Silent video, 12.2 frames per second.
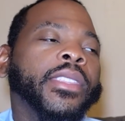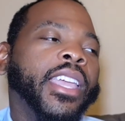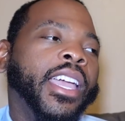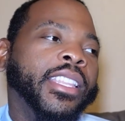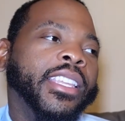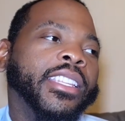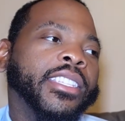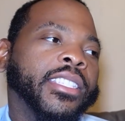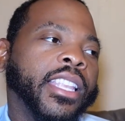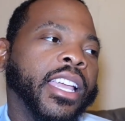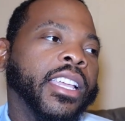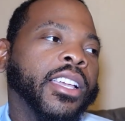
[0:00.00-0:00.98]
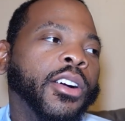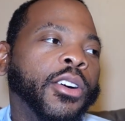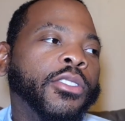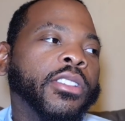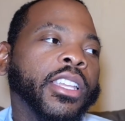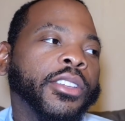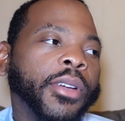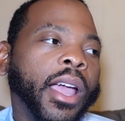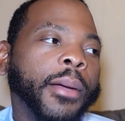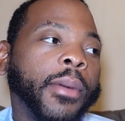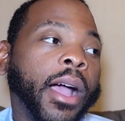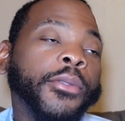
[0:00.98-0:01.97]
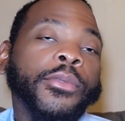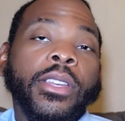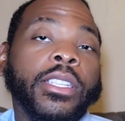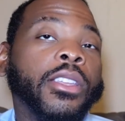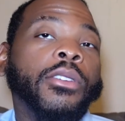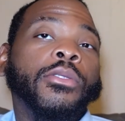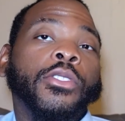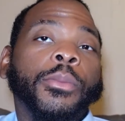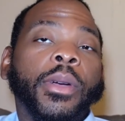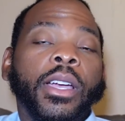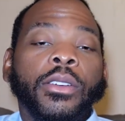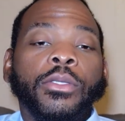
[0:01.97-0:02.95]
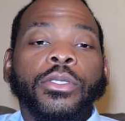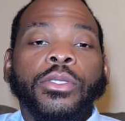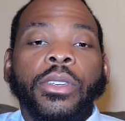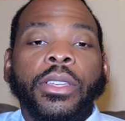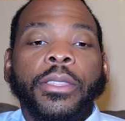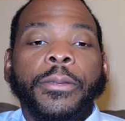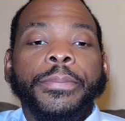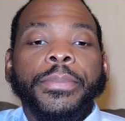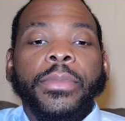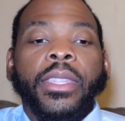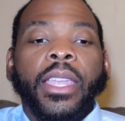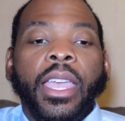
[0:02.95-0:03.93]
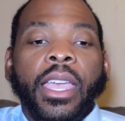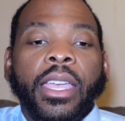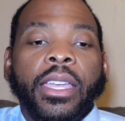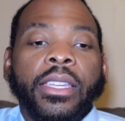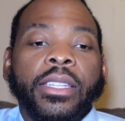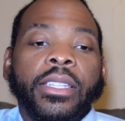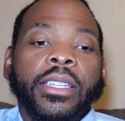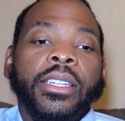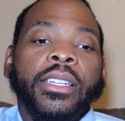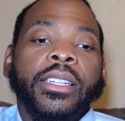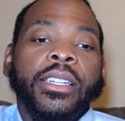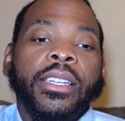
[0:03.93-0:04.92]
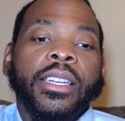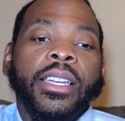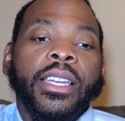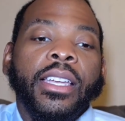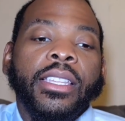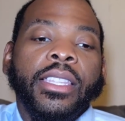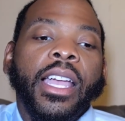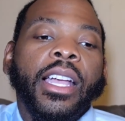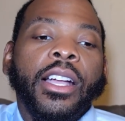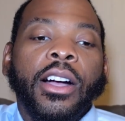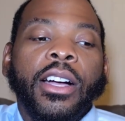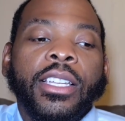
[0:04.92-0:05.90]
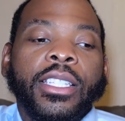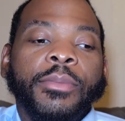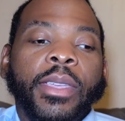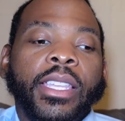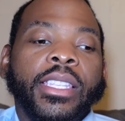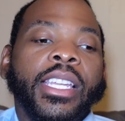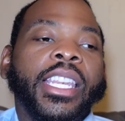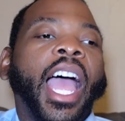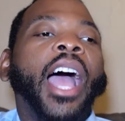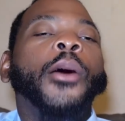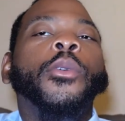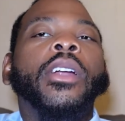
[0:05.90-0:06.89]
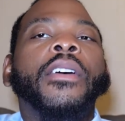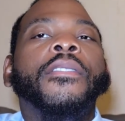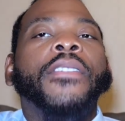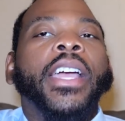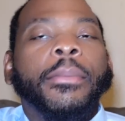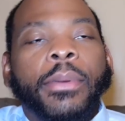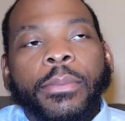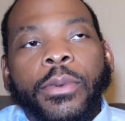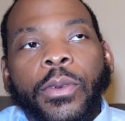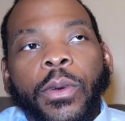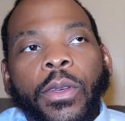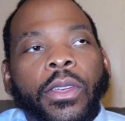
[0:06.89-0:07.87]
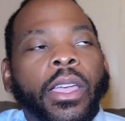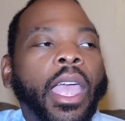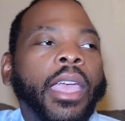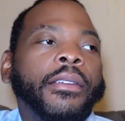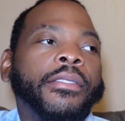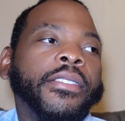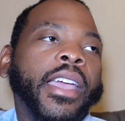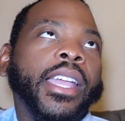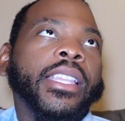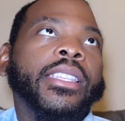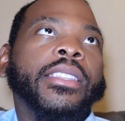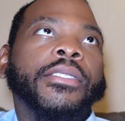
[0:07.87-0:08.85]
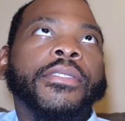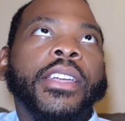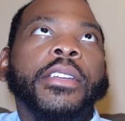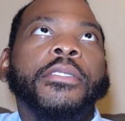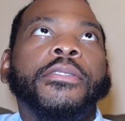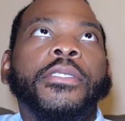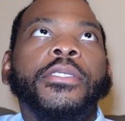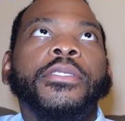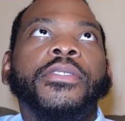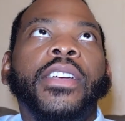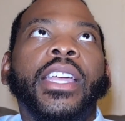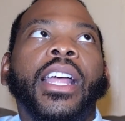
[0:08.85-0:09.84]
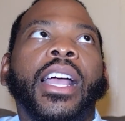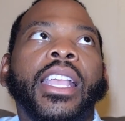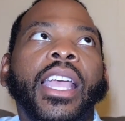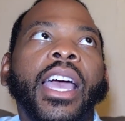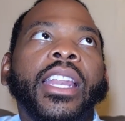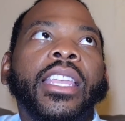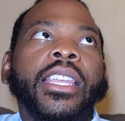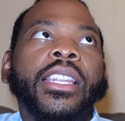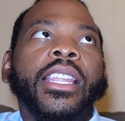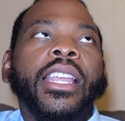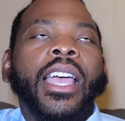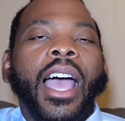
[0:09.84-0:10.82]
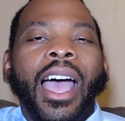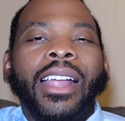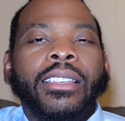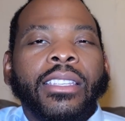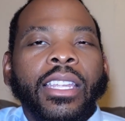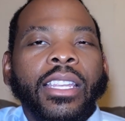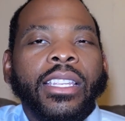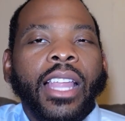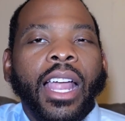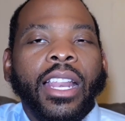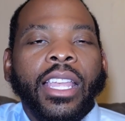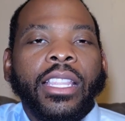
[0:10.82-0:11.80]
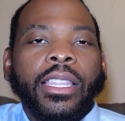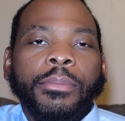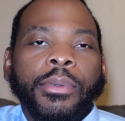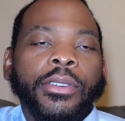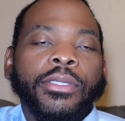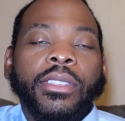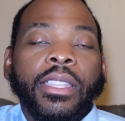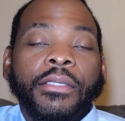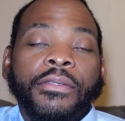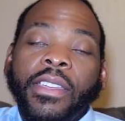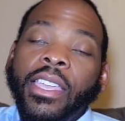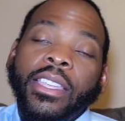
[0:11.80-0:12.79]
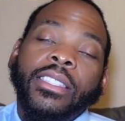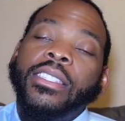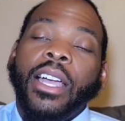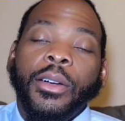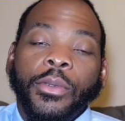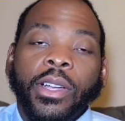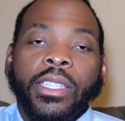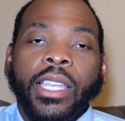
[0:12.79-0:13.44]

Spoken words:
And then it's like, holy crap, I really don't know my own strength. And that caused me to not want to fight people. In fact, the very first fight I got in, I did not hit the person in the face, not one